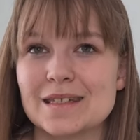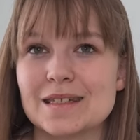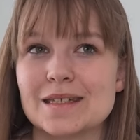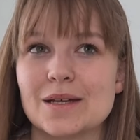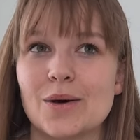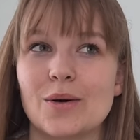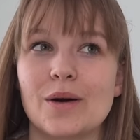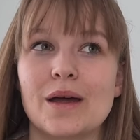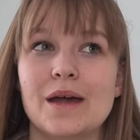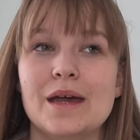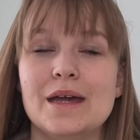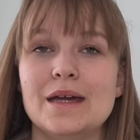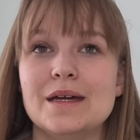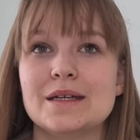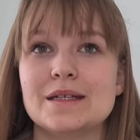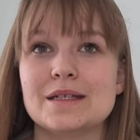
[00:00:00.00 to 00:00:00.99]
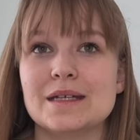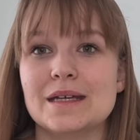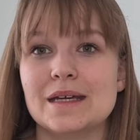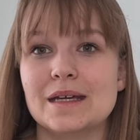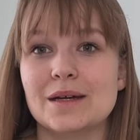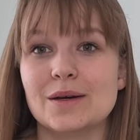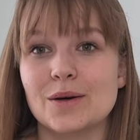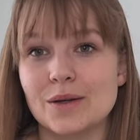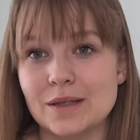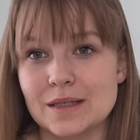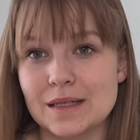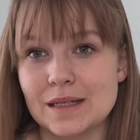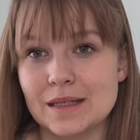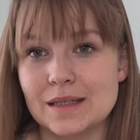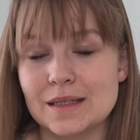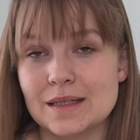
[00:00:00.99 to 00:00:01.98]
so she got
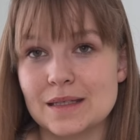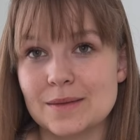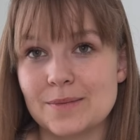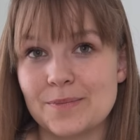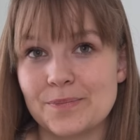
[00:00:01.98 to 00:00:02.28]
it